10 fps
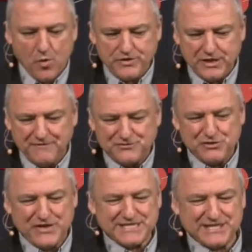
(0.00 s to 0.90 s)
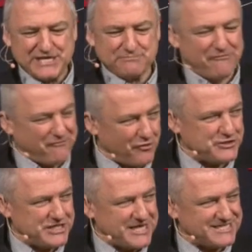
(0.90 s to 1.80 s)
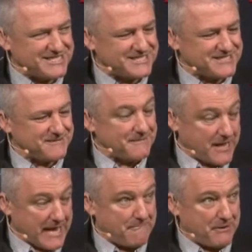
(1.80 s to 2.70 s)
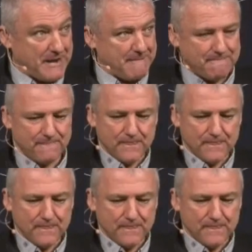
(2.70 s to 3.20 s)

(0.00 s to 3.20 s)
whether you live 2,000 years before Jesus, like Abraham,